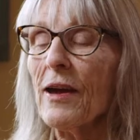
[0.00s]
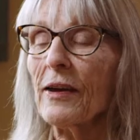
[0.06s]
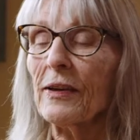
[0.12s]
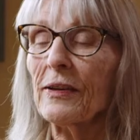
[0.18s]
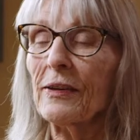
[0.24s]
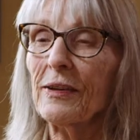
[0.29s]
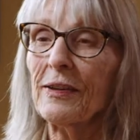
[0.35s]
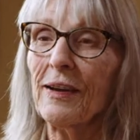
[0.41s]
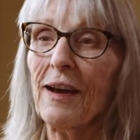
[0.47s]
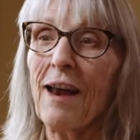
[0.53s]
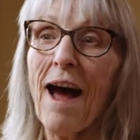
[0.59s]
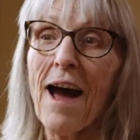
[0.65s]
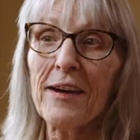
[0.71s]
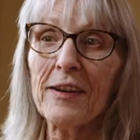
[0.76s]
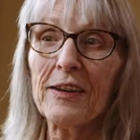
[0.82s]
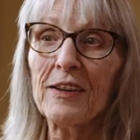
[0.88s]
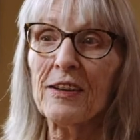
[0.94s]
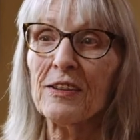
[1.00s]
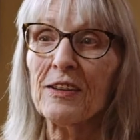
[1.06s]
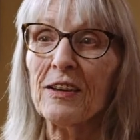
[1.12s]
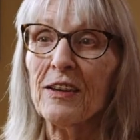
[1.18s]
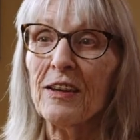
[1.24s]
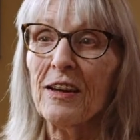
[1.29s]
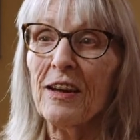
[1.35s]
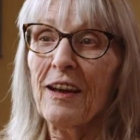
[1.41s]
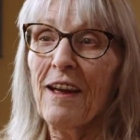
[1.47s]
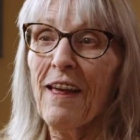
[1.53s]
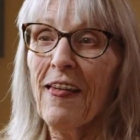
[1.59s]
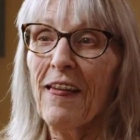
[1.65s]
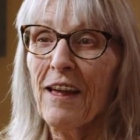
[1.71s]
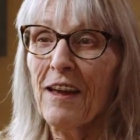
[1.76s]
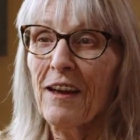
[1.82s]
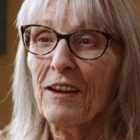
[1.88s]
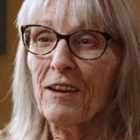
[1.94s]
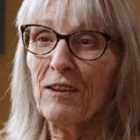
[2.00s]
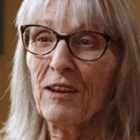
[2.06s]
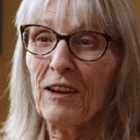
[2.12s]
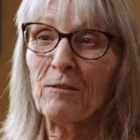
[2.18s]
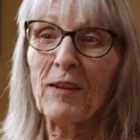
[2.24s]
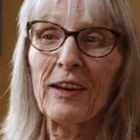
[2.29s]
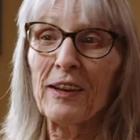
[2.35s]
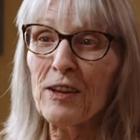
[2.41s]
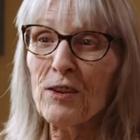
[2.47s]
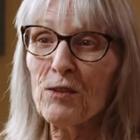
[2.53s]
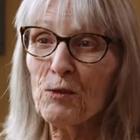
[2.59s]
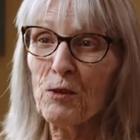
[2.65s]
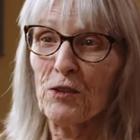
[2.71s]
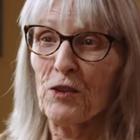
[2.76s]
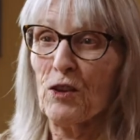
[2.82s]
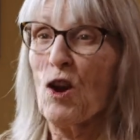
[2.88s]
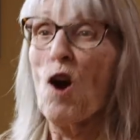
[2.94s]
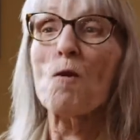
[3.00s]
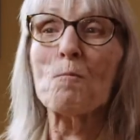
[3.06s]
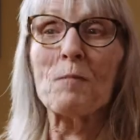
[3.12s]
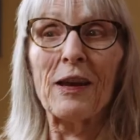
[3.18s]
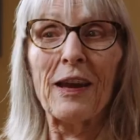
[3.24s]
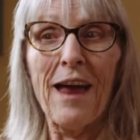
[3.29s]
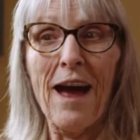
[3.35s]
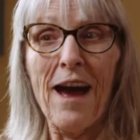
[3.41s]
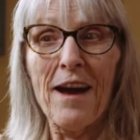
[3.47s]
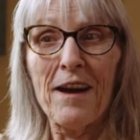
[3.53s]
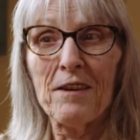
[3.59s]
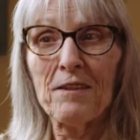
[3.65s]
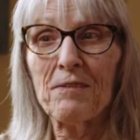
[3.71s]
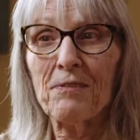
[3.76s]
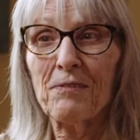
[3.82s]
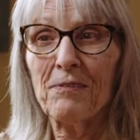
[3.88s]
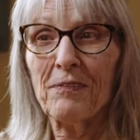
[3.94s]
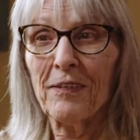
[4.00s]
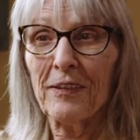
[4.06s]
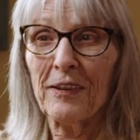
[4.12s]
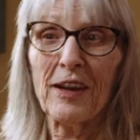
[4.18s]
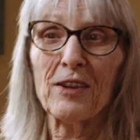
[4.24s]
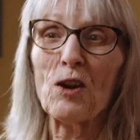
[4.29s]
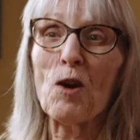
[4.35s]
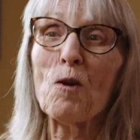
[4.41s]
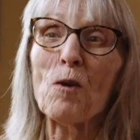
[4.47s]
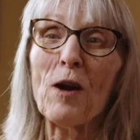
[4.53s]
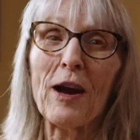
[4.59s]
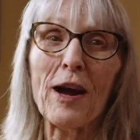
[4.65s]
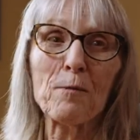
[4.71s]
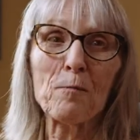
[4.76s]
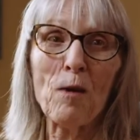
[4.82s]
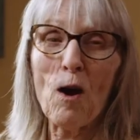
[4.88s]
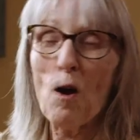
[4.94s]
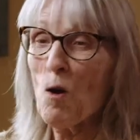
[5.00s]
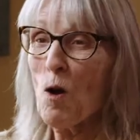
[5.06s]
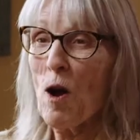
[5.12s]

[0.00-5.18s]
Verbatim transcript: and I didn't like it. But I lived with it all my life. And I know I'm